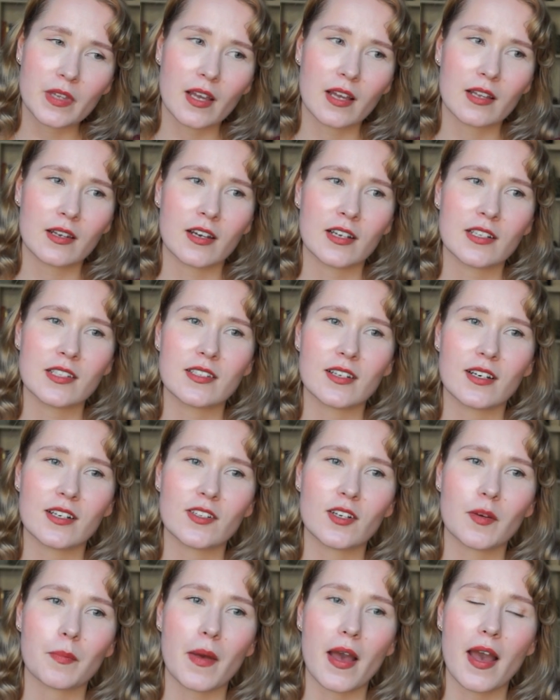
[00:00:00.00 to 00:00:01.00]
and I
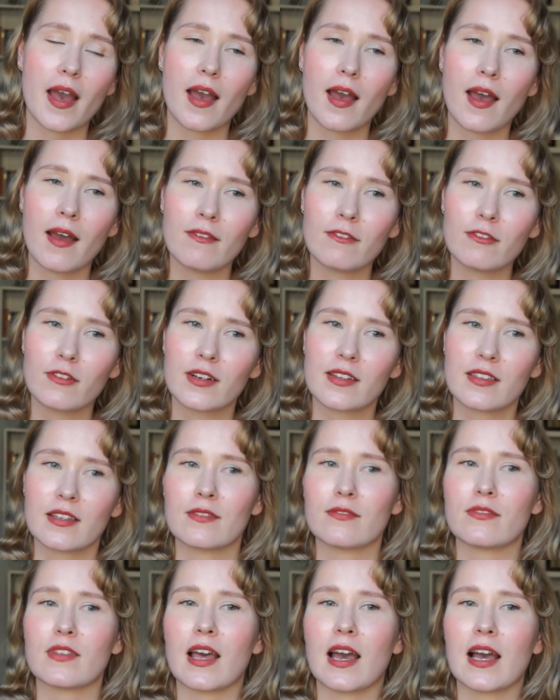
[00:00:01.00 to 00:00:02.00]
dyed up
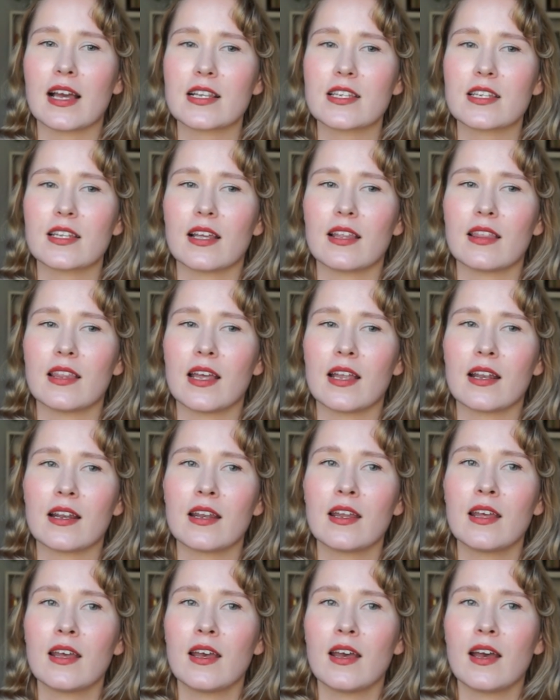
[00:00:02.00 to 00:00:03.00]
everything for that. And
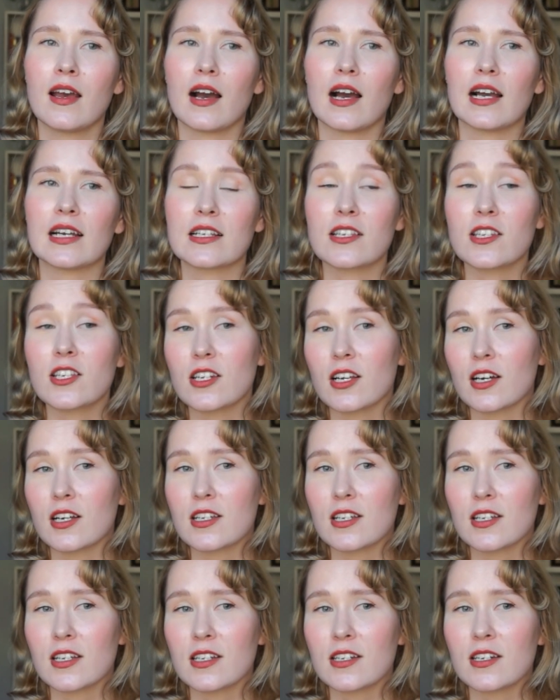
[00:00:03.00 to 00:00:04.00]
then I'd
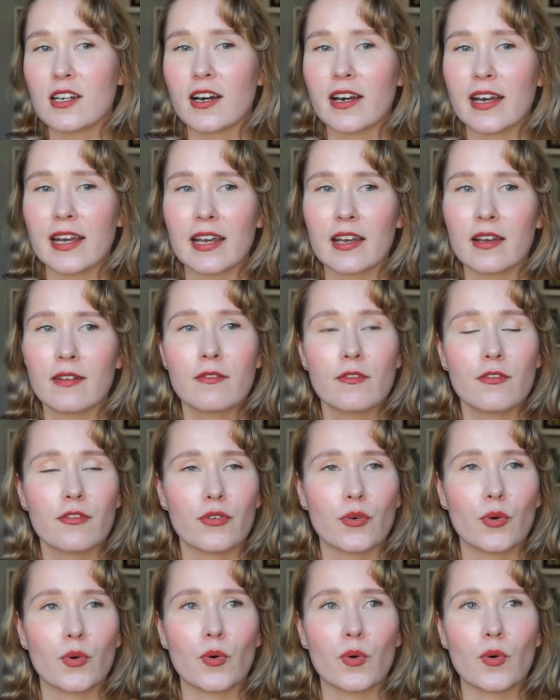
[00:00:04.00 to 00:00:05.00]
started dyeing
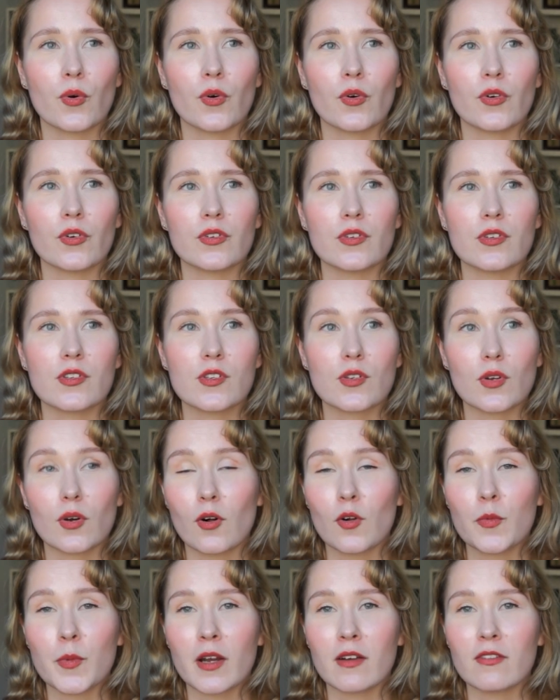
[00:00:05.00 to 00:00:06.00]
for
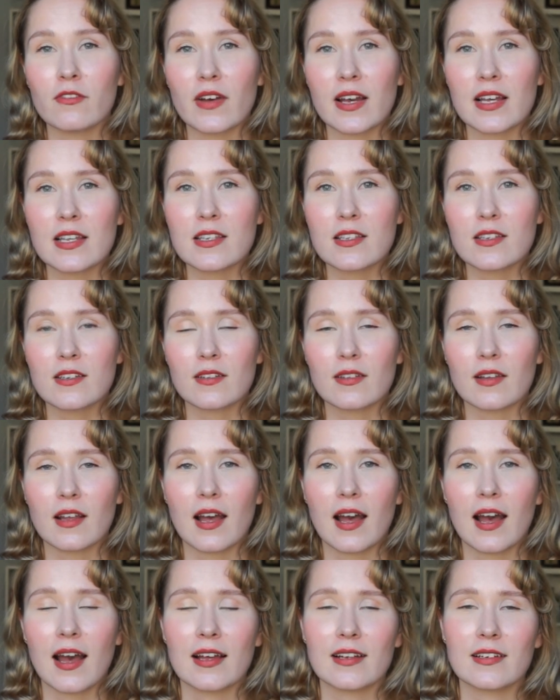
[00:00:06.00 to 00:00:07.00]
Stockholm Yarn Fest,
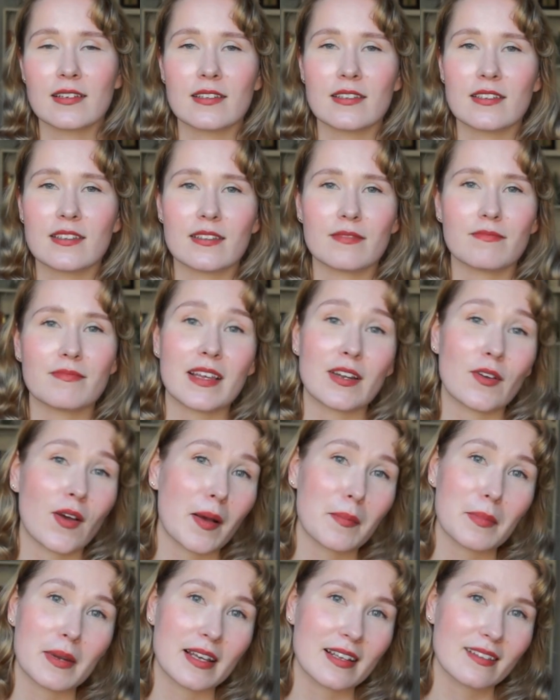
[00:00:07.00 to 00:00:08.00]
and they're not
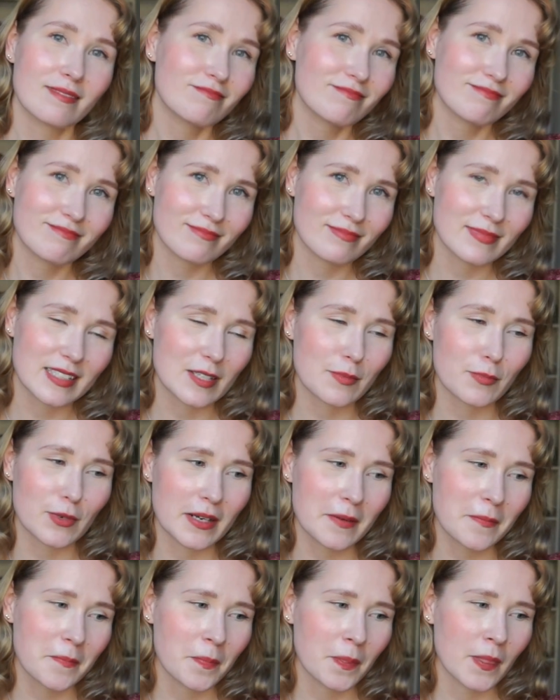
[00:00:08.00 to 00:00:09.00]
happening this
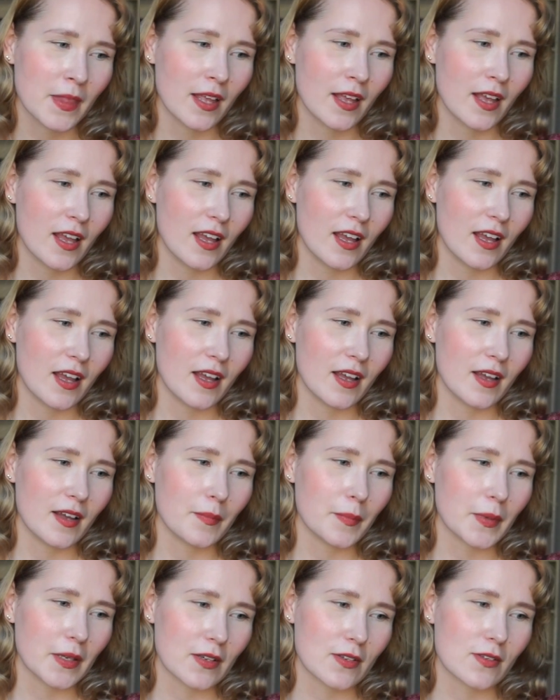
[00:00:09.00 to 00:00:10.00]
spring
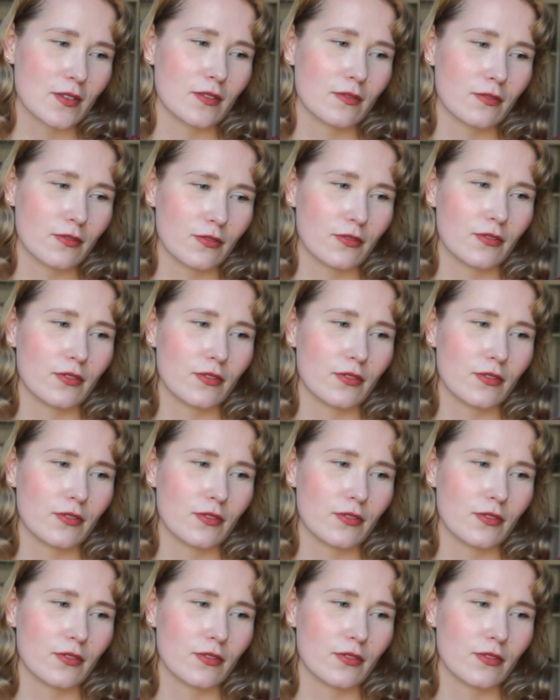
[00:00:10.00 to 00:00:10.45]
because of,